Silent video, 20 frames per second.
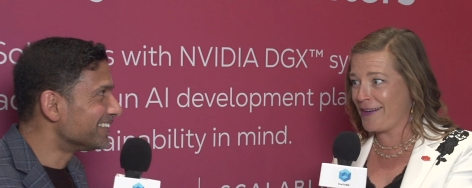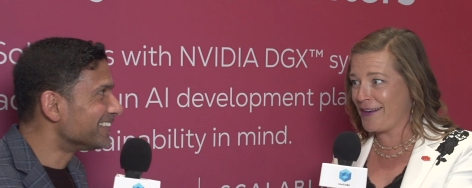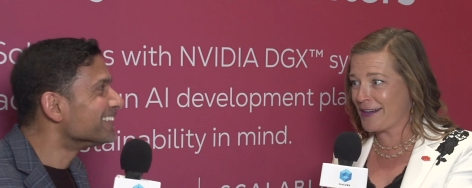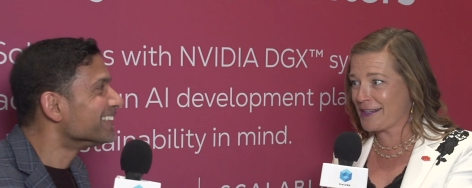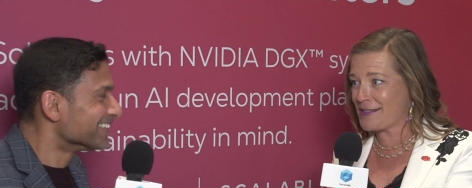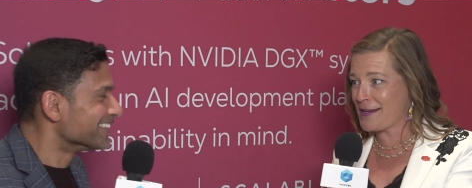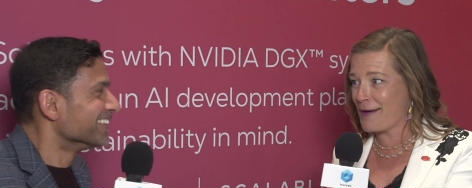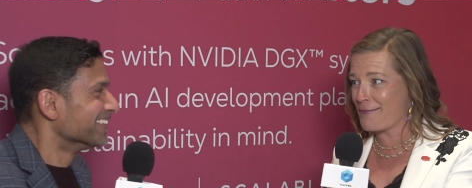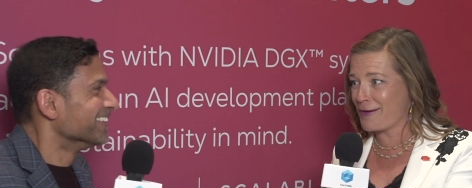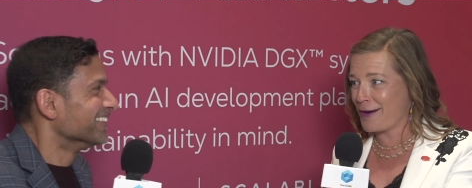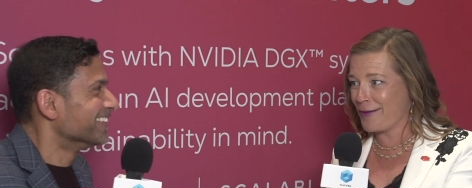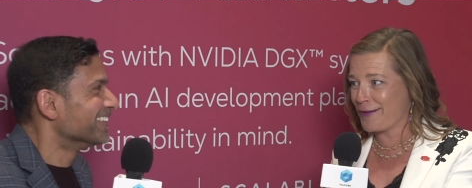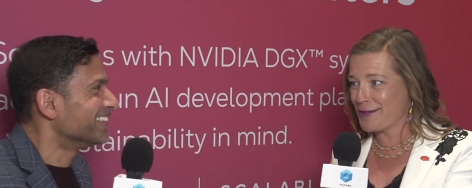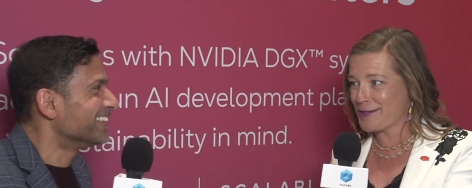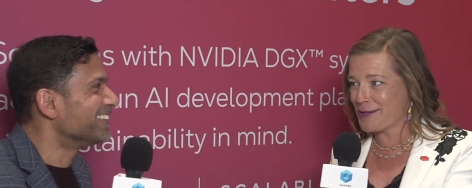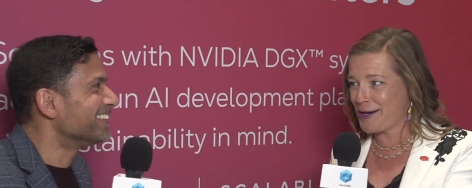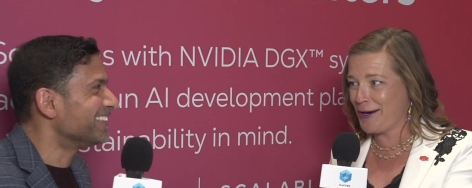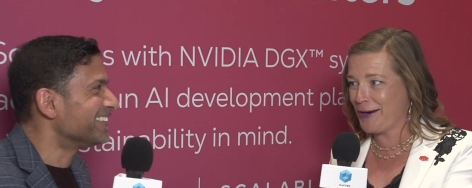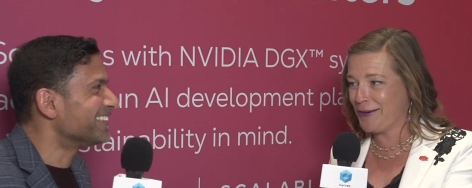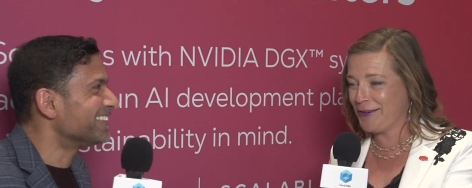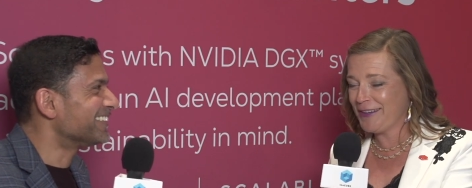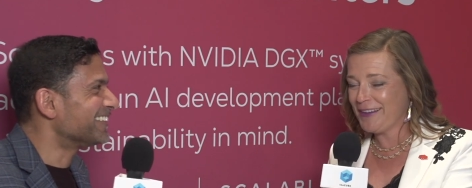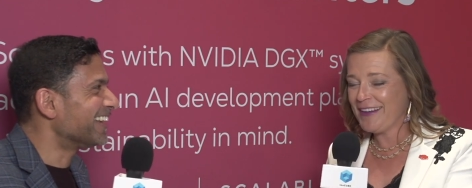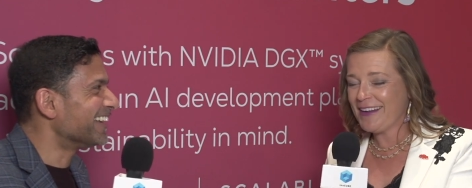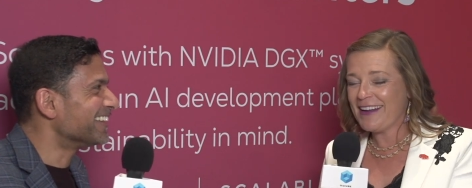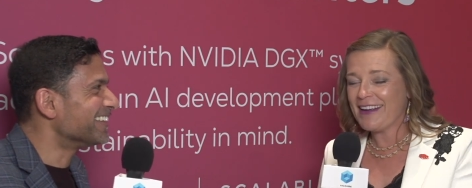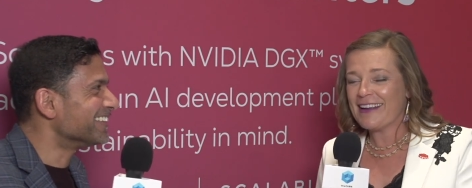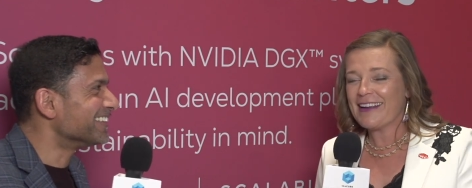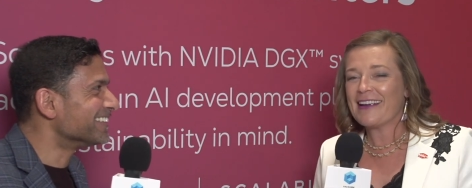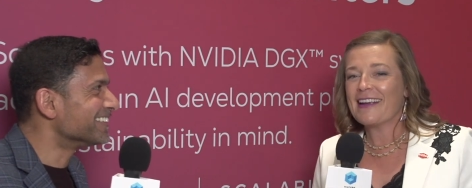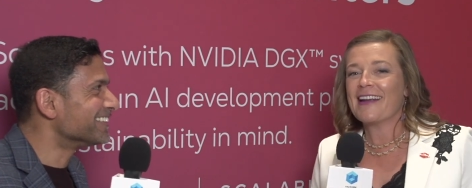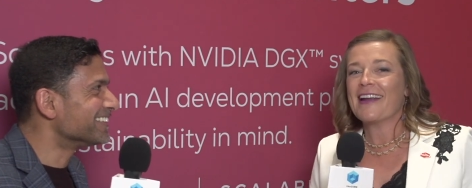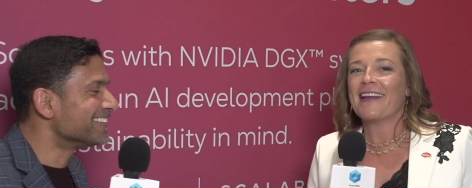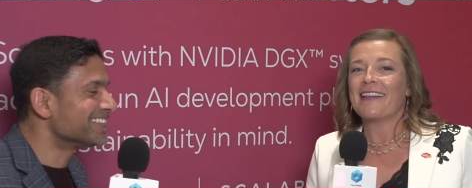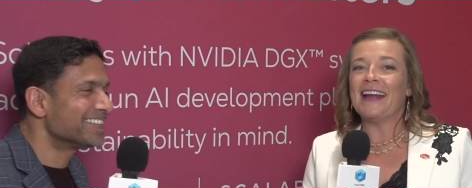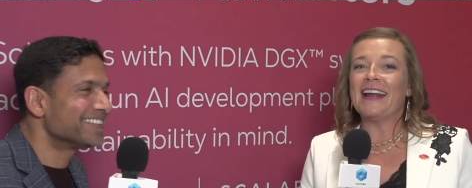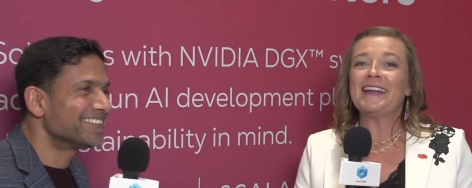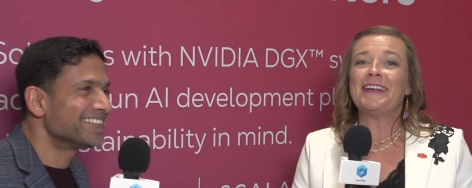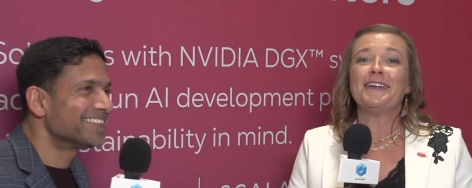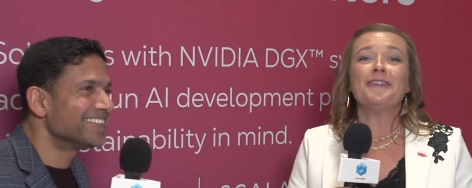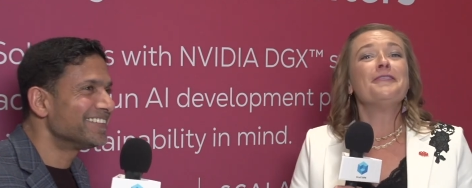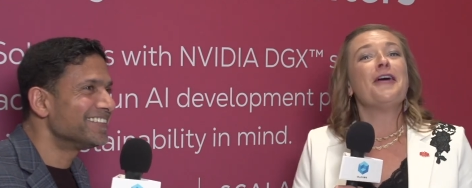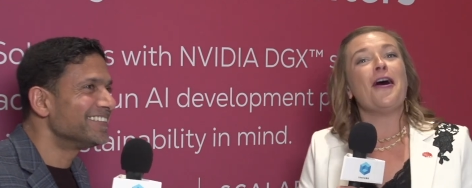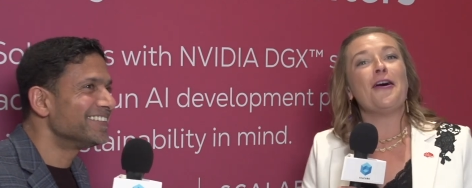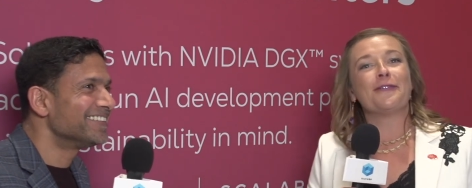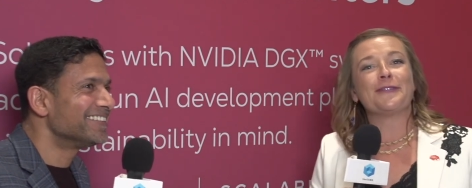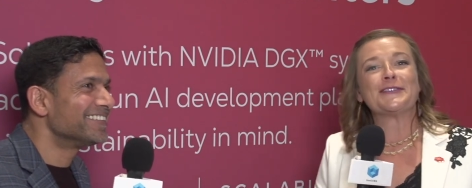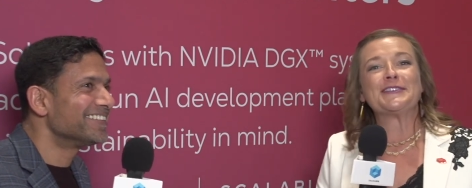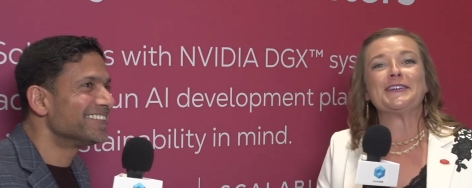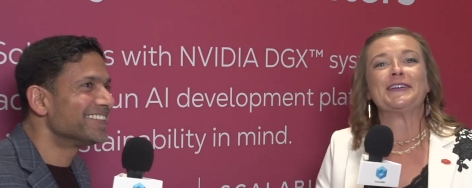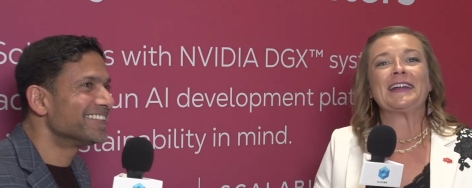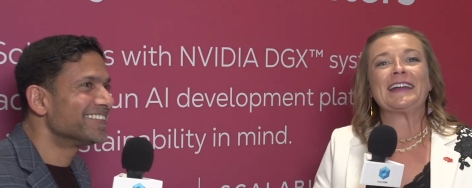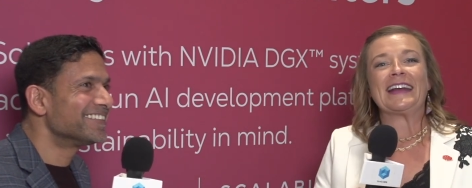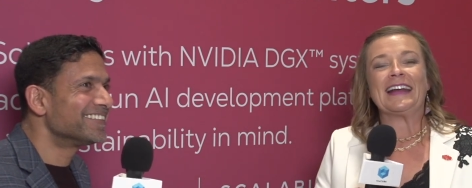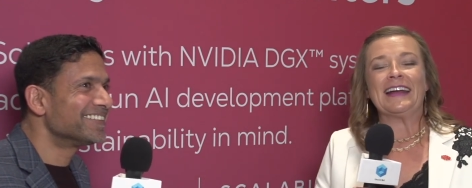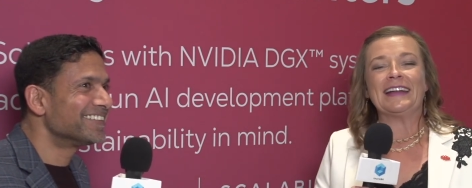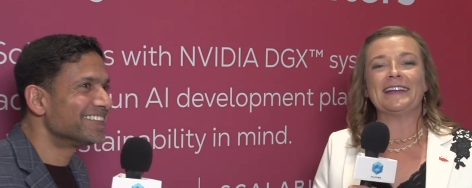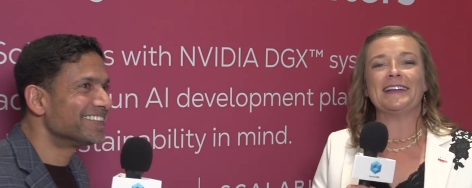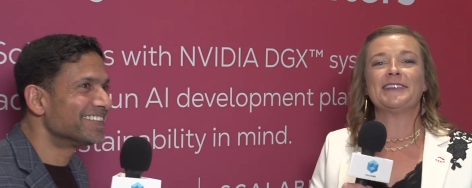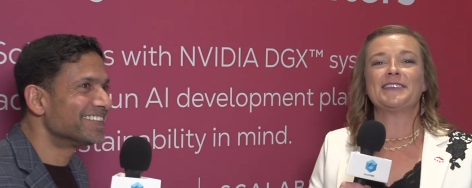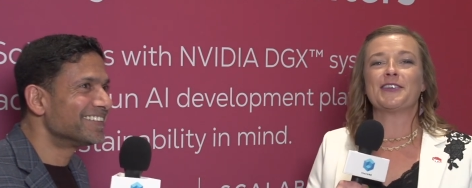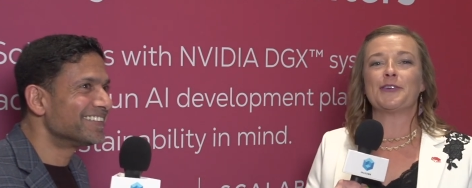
Speaker 1: it next time you're on the show. Thank you. Thank you all for tuning in